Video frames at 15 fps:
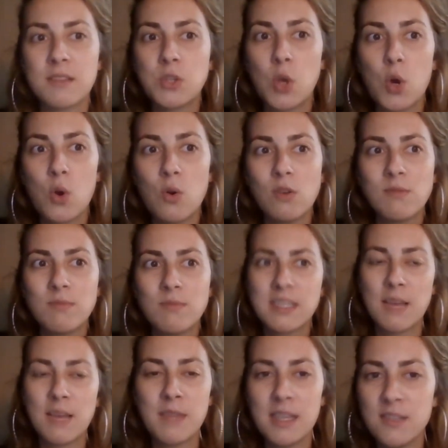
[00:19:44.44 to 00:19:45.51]
So
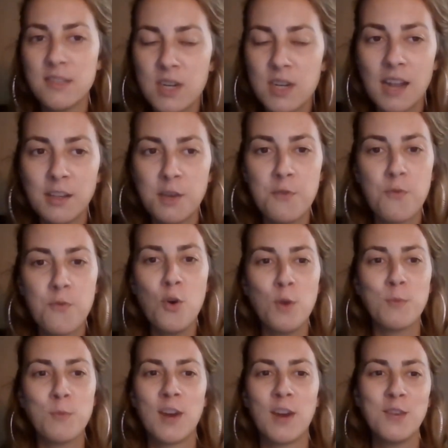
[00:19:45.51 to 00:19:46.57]
sometimes we're not
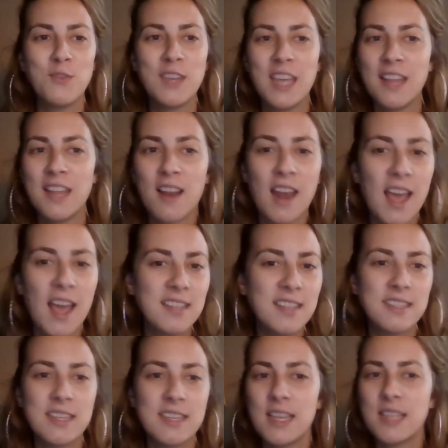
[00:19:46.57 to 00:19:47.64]
informed, right? We get a
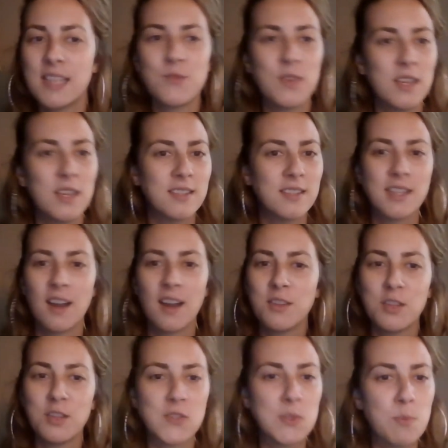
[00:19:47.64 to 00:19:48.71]
license, we are
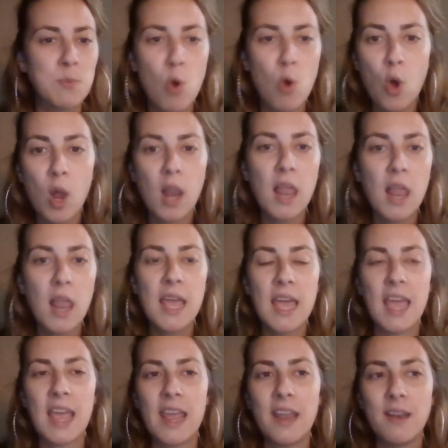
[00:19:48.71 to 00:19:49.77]
starting small,
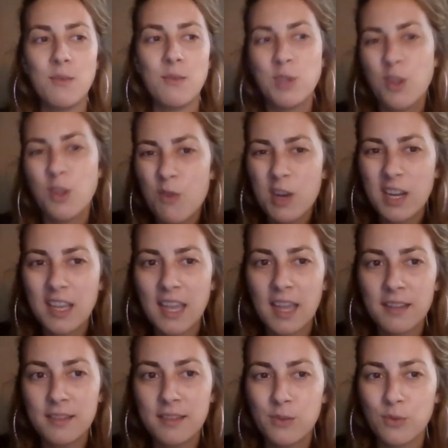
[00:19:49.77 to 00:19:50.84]
and we don't want to
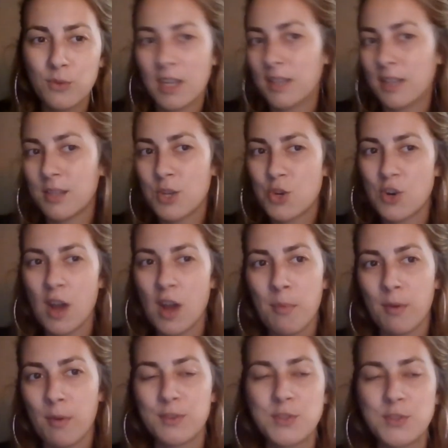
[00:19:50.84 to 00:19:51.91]
get into that
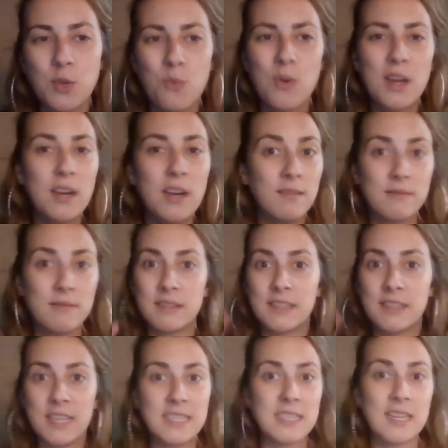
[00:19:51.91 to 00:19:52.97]
trouble. So what are
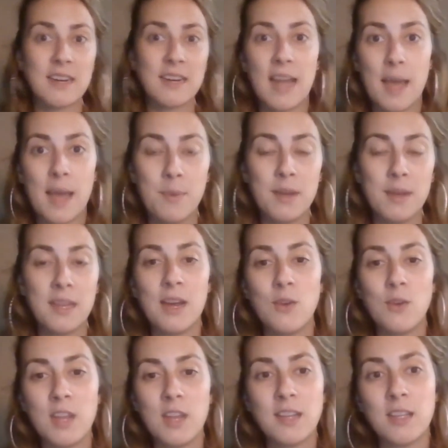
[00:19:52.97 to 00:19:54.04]
things that are happening
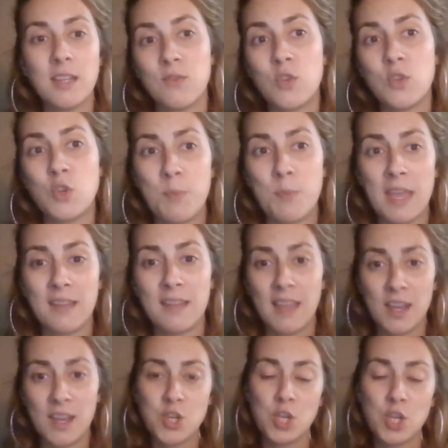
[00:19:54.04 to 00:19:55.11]
out there that we should pay
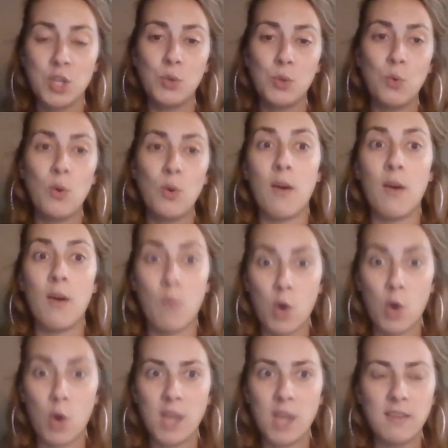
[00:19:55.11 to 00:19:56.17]
attention to,
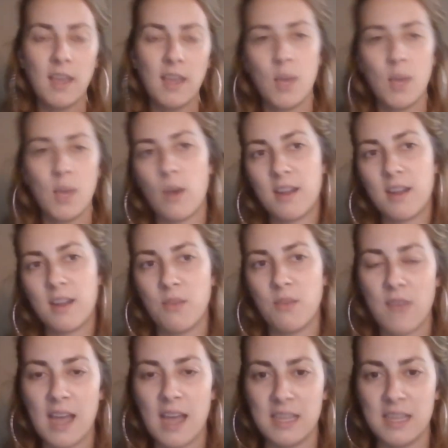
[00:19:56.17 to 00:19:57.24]
avoid? What are the
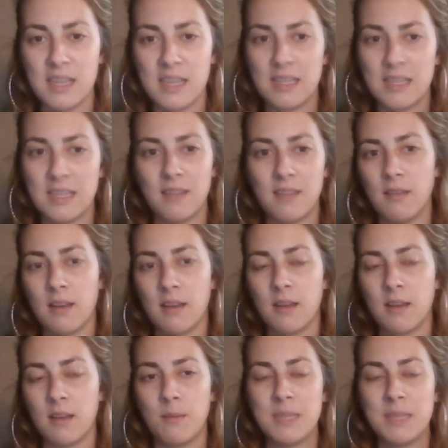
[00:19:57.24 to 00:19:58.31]
fines that
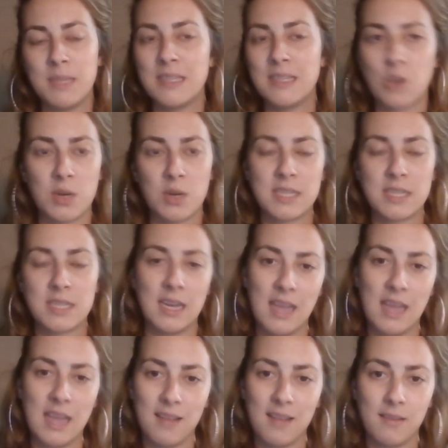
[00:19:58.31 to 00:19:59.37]
business owners can
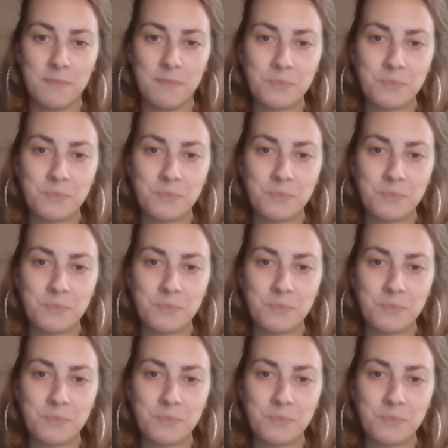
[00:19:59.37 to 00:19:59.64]
get?